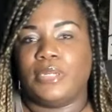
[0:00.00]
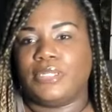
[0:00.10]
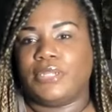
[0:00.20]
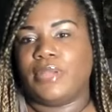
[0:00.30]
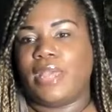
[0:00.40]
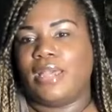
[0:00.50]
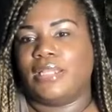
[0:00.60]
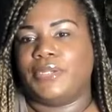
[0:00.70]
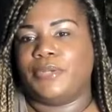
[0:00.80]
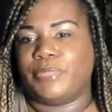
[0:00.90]
Dear God,
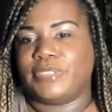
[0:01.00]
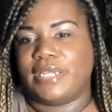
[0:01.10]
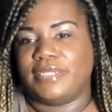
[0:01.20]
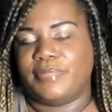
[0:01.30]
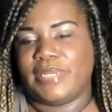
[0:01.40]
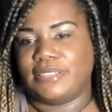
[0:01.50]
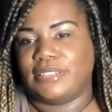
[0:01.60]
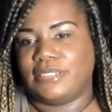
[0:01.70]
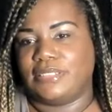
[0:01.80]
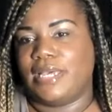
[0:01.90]
clear and precise
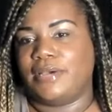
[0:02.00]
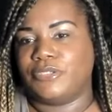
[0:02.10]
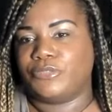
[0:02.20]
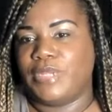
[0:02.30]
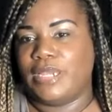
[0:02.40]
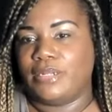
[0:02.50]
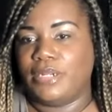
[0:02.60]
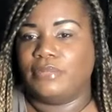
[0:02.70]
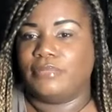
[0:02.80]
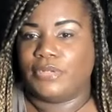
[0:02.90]
messages. How does
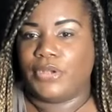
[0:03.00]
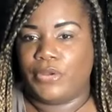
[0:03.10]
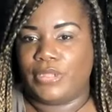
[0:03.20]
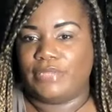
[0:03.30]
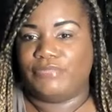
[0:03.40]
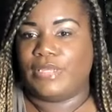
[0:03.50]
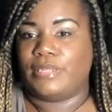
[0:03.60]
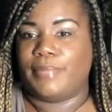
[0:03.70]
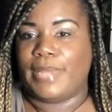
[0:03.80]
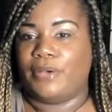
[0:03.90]
Rihanna currently feel
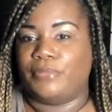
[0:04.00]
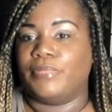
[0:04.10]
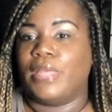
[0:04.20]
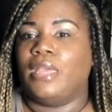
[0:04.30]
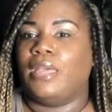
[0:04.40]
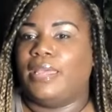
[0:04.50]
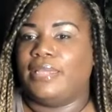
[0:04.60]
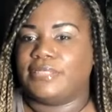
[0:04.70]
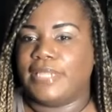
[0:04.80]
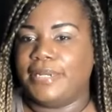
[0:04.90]
about
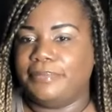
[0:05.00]
ASAP?